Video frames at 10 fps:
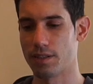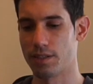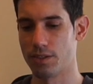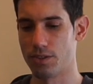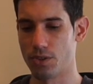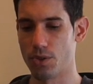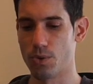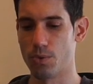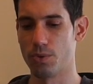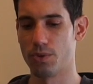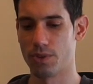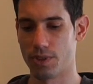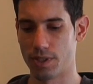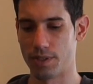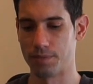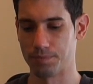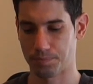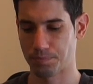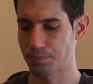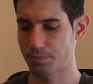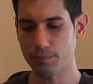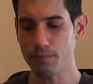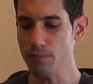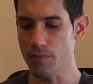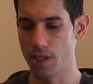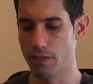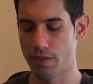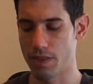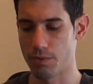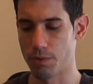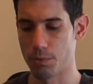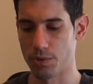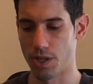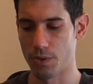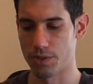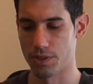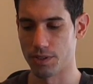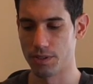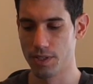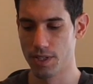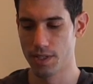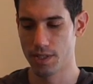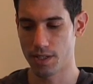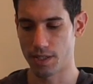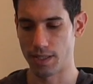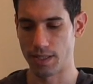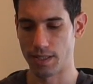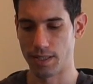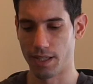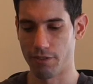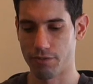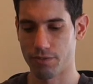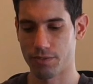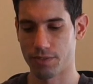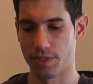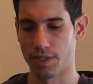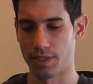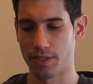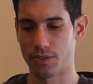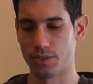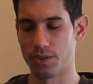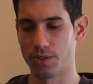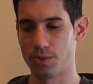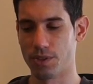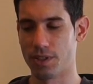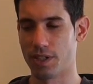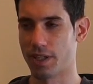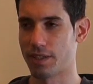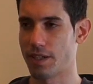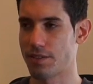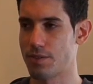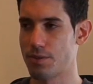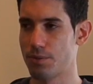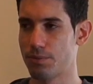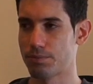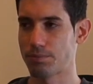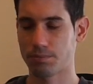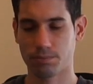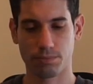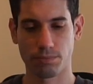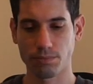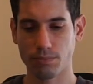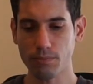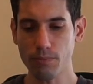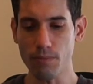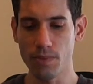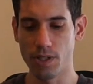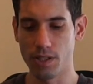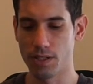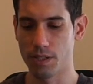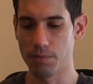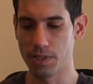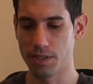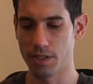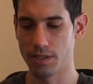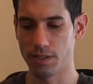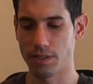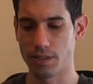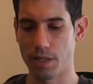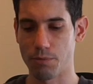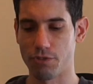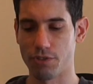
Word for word: They know um, everything we put out there. Uh, they have uh, continued and direct access to. And they mediate any type of